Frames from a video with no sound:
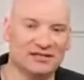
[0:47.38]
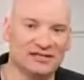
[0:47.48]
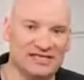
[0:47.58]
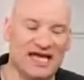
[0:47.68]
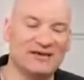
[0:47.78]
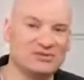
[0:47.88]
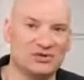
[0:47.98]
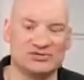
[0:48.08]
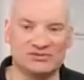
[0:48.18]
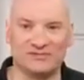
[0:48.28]
is
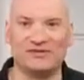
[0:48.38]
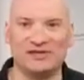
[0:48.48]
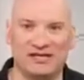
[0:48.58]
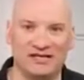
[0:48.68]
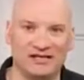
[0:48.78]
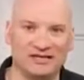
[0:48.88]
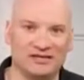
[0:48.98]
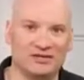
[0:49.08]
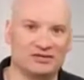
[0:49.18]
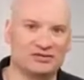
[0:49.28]
AMSOIL's ability
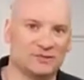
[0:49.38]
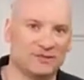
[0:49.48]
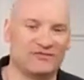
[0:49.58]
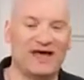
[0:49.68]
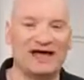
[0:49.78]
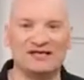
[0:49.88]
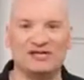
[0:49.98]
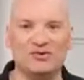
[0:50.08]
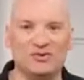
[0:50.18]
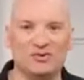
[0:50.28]
to provide
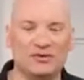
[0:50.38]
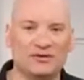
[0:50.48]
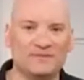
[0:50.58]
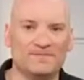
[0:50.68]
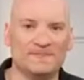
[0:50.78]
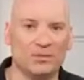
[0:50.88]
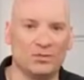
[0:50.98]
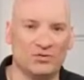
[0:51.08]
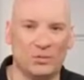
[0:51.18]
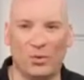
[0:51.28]
you
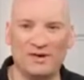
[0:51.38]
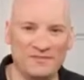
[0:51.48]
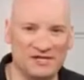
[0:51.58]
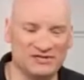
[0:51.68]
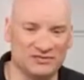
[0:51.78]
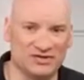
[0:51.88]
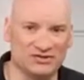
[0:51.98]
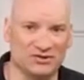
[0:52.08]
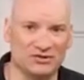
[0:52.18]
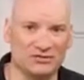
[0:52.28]
with one mix
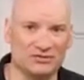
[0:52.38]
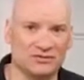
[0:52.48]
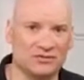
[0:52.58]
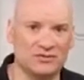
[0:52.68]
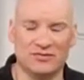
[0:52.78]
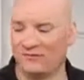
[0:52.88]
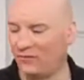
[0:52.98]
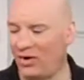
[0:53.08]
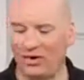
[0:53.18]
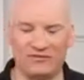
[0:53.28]
ratio for
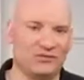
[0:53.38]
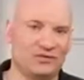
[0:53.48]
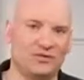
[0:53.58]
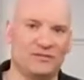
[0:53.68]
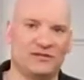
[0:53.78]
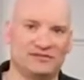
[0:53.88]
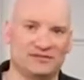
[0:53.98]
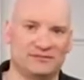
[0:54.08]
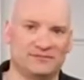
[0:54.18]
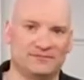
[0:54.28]
all of your equipment.
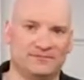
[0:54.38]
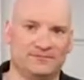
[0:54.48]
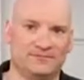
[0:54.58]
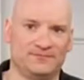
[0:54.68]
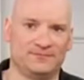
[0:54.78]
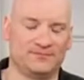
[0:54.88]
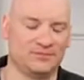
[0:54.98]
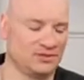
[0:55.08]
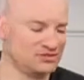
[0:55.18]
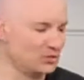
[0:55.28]

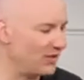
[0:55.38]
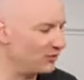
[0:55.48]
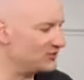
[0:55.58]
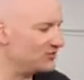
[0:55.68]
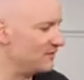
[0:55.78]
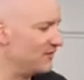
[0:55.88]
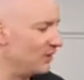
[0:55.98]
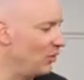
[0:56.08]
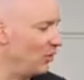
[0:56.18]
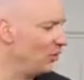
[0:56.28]
So whether it's something
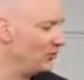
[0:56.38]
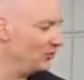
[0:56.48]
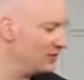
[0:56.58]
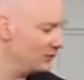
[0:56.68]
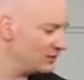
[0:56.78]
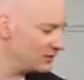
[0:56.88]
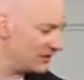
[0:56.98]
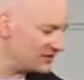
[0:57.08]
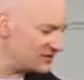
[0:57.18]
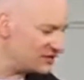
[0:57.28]
old,
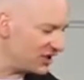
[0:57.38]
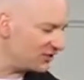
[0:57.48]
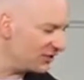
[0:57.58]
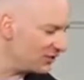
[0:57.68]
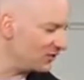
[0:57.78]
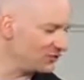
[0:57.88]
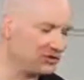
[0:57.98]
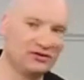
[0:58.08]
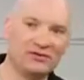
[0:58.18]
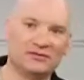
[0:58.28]
like this generator over
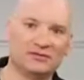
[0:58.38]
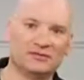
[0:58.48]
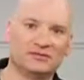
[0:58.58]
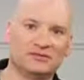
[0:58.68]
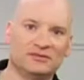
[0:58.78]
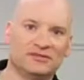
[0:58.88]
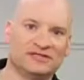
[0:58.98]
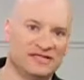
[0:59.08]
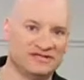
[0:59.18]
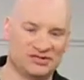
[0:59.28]
here, that
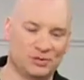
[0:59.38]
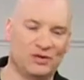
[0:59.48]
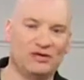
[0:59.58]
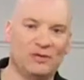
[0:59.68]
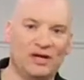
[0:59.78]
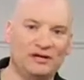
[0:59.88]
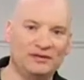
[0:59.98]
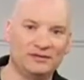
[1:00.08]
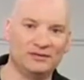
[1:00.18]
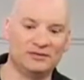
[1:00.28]
takes a 20-to-1,
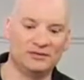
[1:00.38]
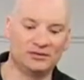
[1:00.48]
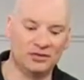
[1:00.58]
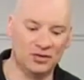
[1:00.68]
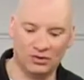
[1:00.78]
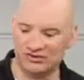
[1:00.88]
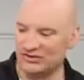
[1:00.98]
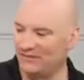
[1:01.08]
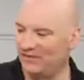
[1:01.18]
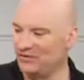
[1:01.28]
or
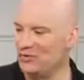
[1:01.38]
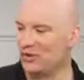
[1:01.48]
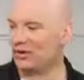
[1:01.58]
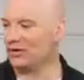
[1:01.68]
something newer,